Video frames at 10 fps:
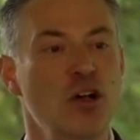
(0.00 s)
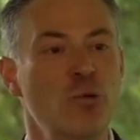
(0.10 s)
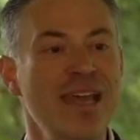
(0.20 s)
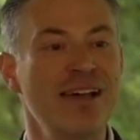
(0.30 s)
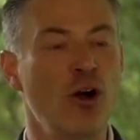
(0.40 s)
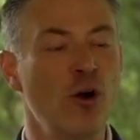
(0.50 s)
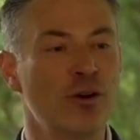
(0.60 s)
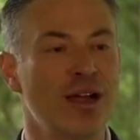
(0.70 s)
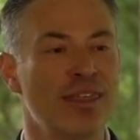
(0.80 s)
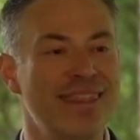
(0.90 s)
We have
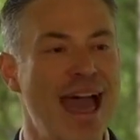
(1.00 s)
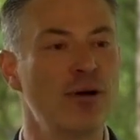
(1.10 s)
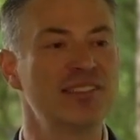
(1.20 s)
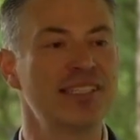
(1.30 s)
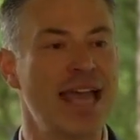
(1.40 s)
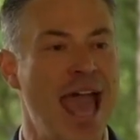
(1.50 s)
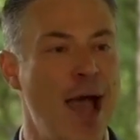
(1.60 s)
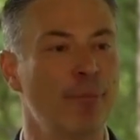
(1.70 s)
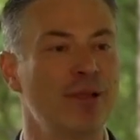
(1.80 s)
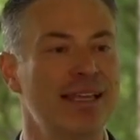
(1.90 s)
over 1,000
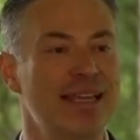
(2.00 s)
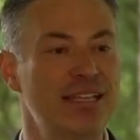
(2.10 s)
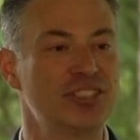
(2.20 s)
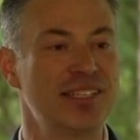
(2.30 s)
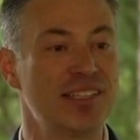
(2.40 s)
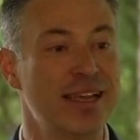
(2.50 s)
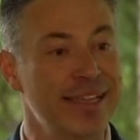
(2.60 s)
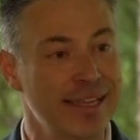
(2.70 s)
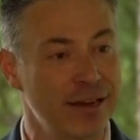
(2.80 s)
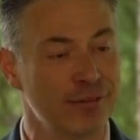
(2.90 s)
applications a
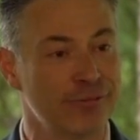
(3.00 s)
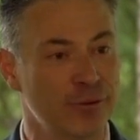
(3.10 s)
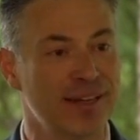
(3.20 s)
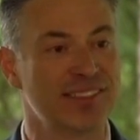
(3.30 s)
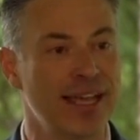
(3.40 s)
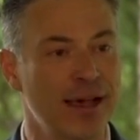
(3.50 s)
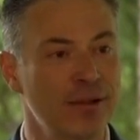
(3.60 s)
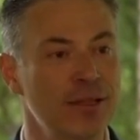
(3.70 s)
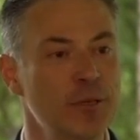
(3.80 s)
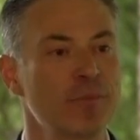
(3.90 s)
year for Excel,